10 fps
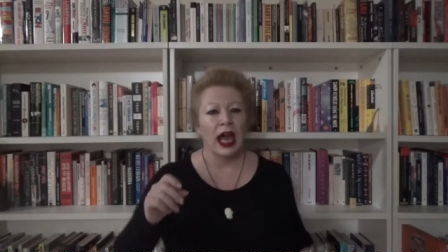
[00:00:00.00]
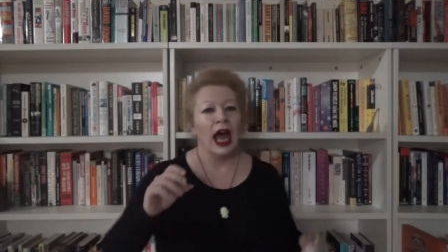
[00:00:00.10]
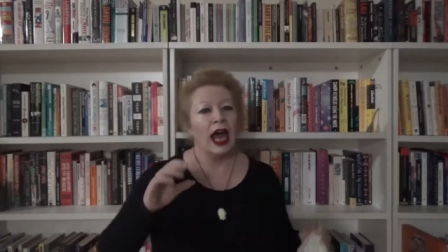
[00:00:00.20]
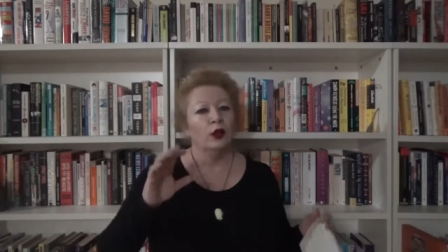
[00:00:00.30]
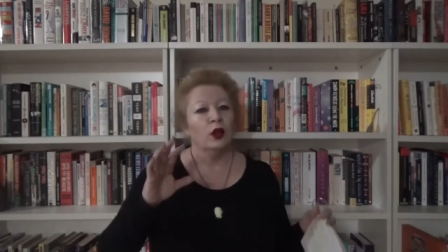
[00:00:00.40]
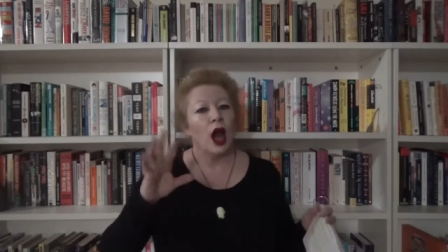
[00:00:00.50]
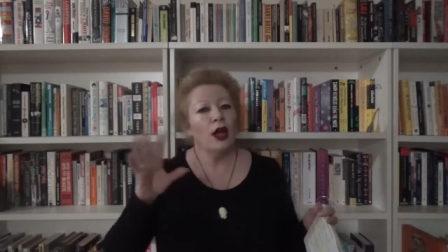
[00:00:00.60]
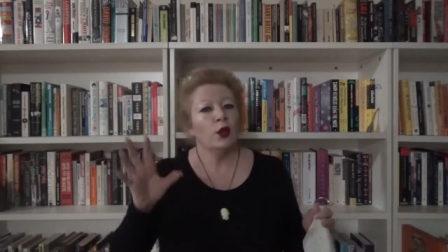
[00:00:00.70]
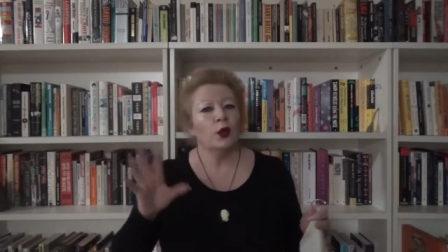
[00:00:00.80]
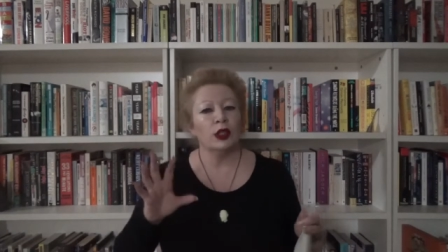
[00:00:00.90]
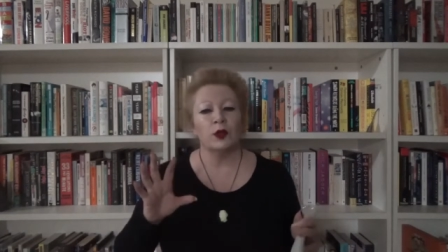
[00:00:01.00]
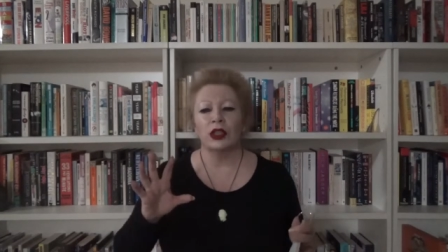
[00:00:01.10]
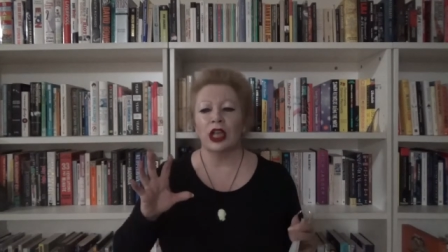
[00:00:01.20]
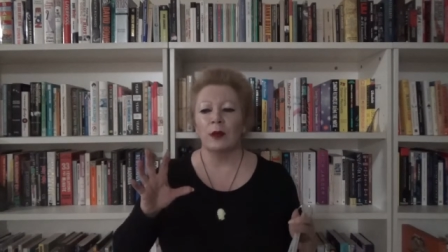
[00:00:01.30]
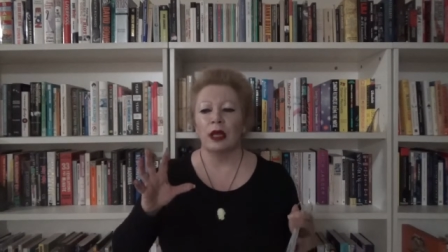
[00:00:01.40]
And look, I thought this was
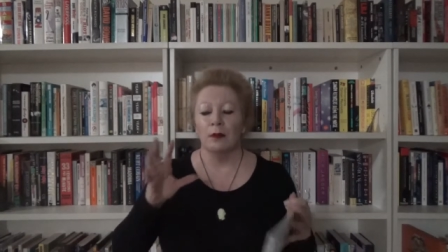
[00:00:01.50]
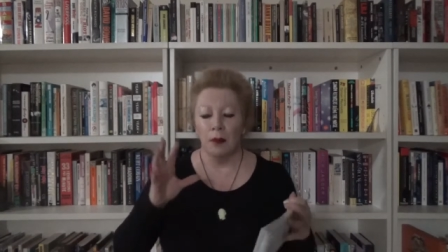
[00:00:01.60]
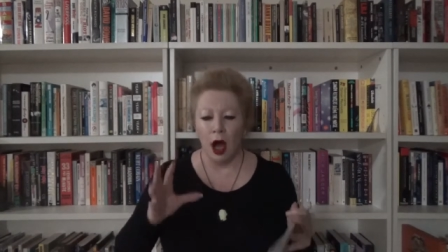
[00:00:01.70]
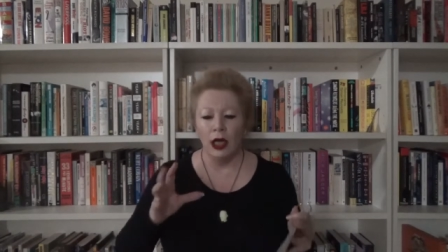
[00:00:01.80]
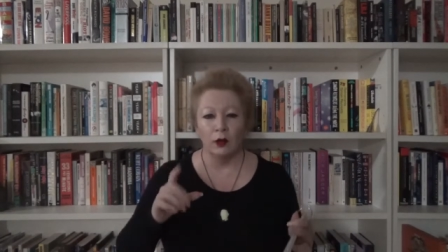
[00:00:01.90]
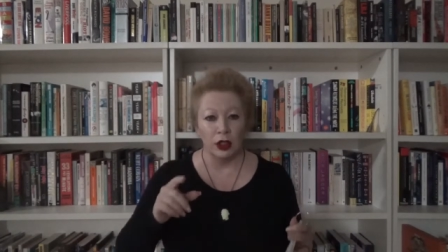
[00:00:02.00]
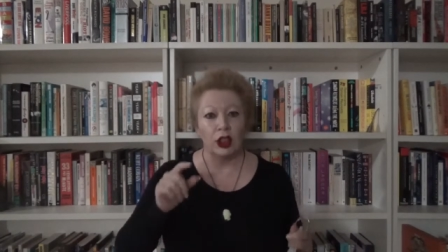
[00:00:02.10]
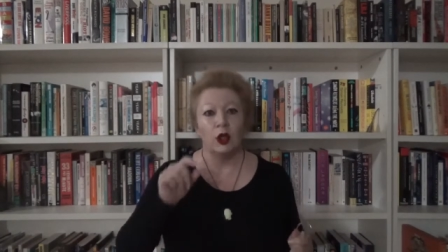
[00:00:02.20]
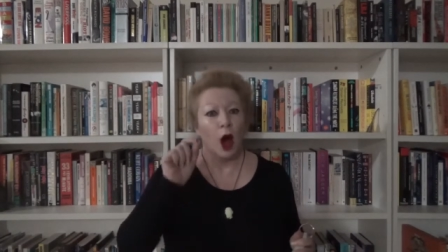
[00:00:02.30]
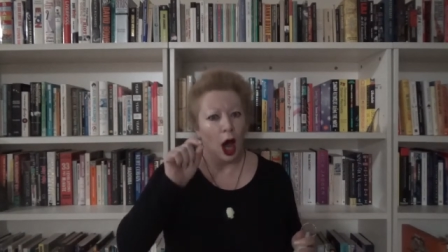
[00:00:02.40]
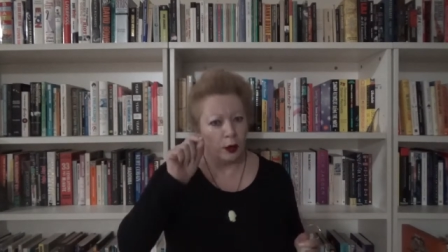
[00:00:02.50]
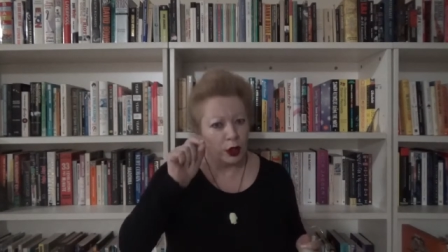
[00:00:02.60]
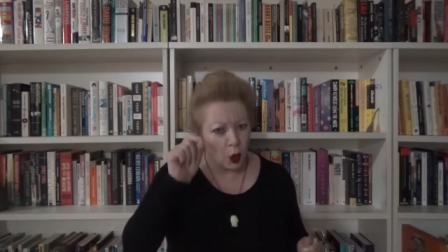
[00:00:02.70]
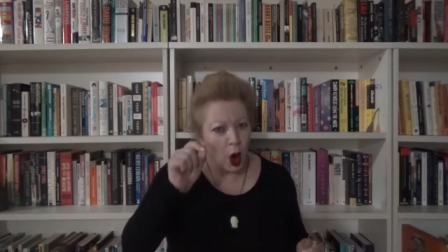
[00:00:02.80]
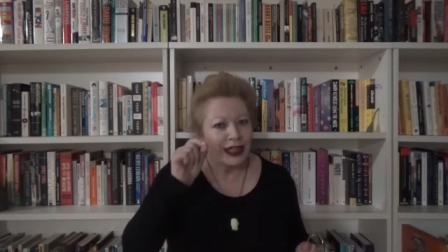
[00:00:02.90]
going to be a minor issue. I was
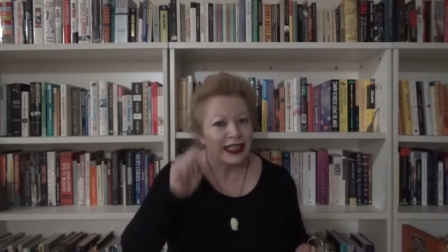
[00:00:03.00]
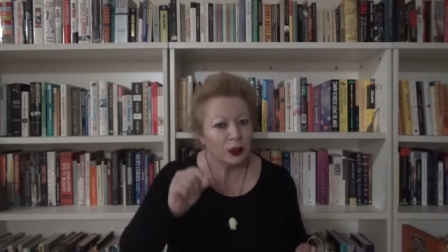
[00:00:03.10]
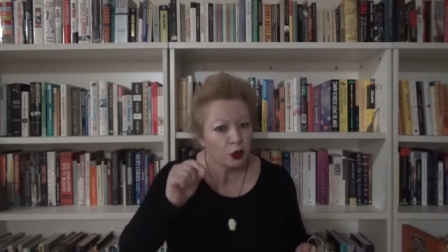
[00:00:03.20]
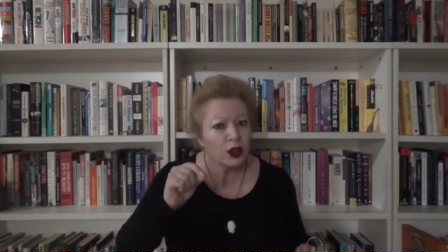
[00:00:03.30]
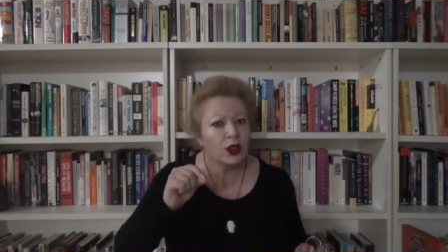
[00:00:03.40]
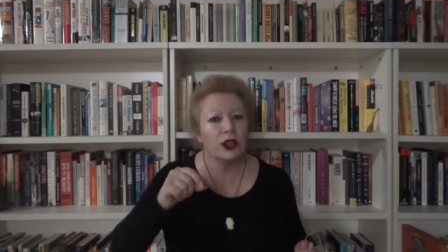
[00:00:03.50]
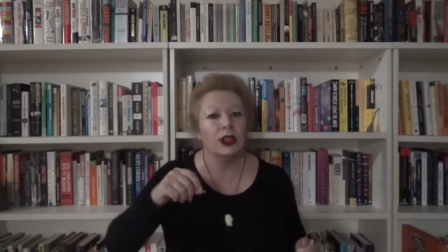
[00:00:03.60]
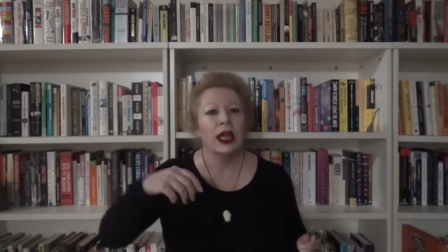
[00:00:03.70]
quite interested